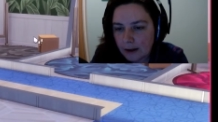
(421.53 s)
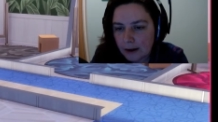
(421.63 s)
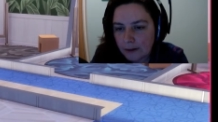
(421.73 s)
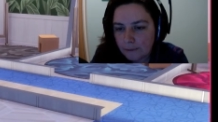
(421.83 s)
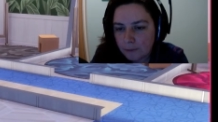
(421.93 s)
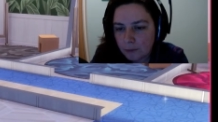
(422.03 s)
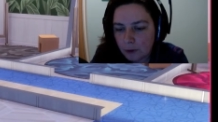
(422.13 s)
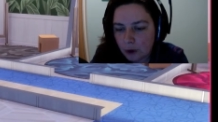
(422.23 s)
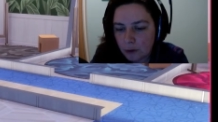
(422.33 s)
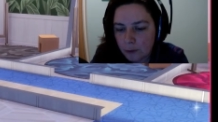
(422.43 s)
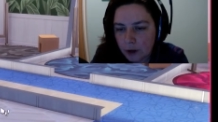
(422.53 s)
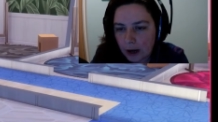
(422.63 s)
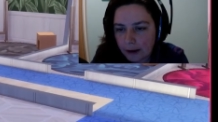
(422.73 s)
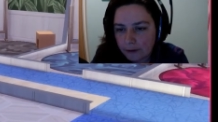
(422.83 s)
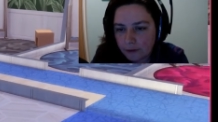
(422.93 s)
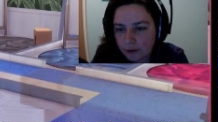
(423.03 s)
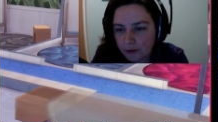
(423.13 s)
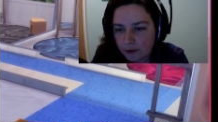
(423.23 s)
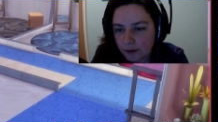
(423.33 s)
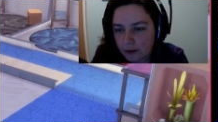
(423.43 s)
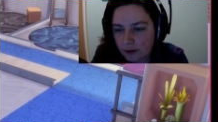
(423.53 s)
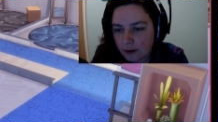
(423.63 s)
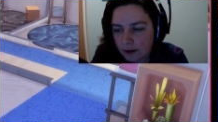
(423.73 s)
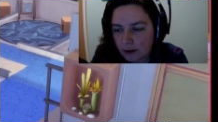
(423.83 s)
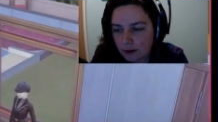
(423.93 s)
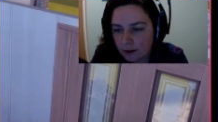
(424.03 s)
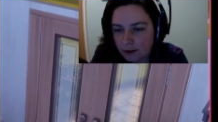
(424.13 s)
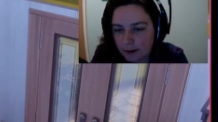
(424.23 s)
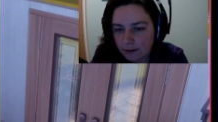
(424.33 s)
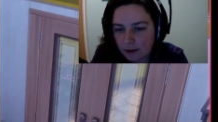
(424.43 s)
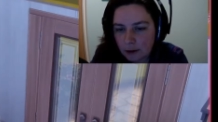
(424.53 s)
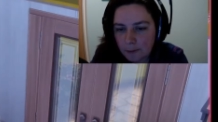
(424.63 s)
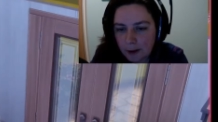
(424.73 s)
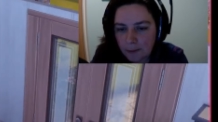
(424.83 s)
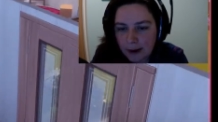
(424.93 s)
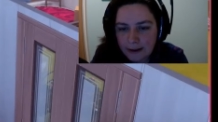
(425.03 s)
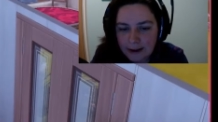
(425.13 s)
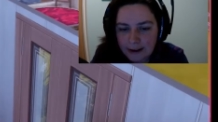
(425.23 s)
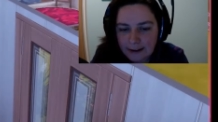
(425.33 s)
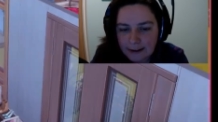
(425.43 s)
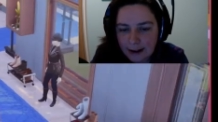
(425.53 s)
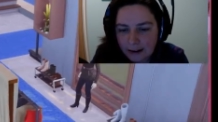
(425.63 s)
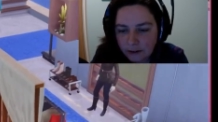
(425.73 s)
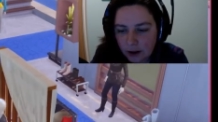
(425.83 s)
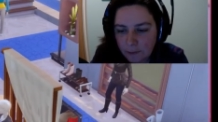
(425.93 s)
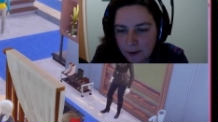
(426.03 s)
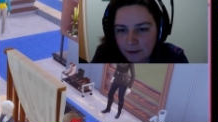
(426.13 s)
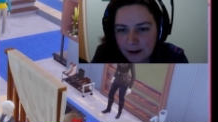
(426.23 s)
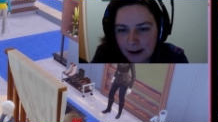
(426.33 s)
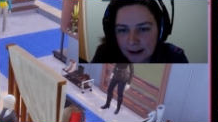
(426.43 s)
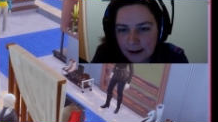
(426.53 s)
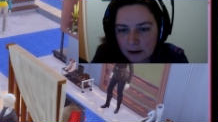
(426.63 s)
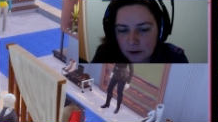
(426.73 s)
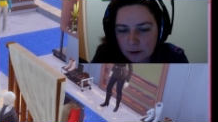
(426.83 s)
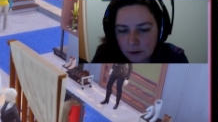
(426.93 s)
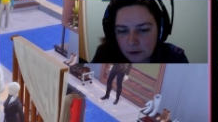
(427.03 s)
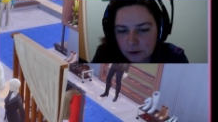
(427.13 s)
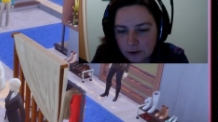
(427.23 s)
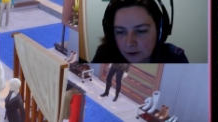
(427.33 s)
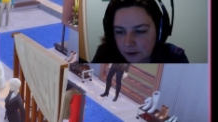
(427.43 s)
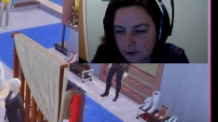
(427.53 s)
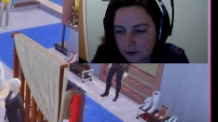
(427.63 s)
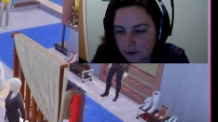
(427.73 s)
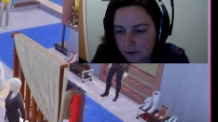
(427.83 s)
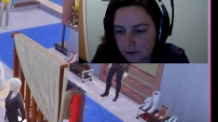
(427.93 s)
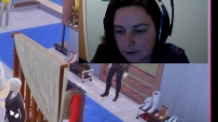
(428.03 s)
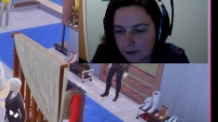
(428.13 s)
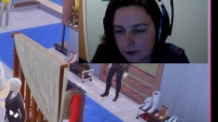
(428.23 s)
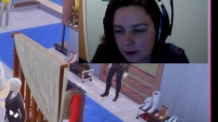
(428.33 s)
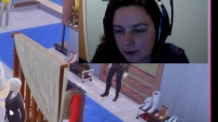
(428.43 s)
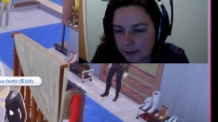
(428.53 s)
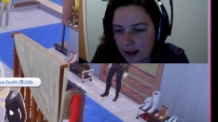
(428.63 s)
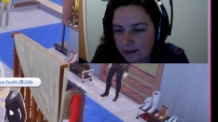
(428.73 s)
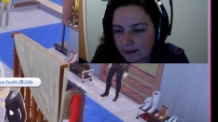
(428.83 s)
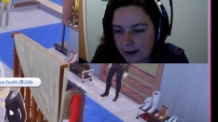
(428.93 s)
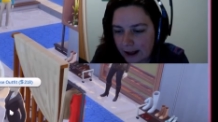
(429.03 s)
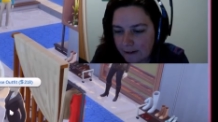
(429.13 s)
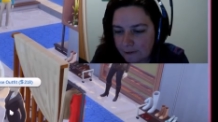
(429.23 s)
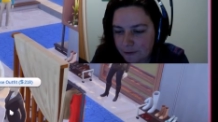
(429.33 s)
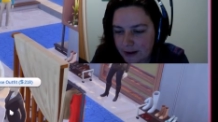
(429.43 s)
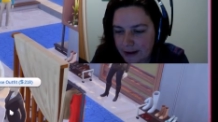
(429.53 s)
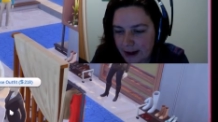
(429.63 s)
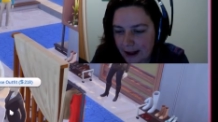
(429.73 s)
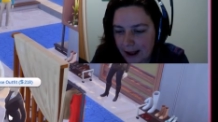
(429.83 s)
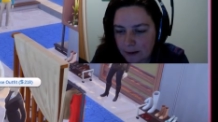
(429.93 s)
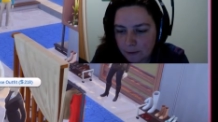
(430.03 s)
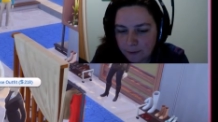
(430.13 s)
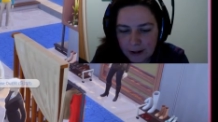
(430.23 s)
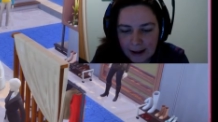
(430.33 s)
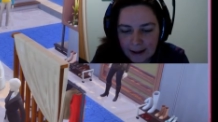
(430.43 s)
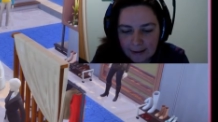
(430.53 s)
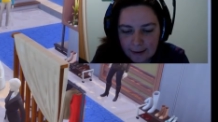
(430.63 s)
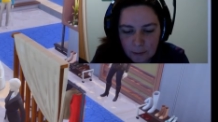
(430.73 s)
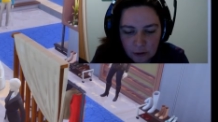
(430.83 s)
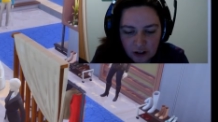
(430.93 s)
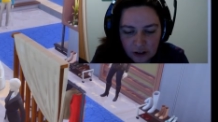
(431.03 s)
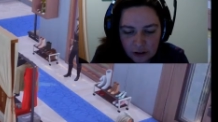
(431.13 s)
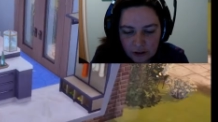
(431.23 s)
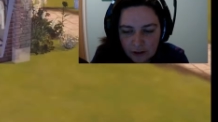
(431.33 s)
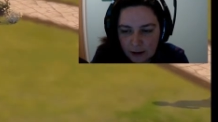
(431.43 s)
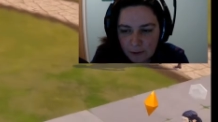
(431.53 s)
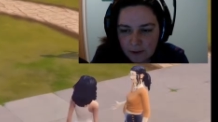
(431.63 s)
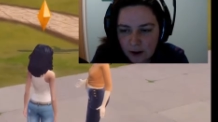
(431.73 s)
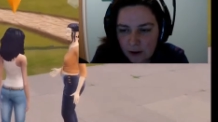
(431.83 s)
you know, normal clothes, things that you might wear day to day. So we're allowed, that's an everyday outfit. Let's see what she looks like with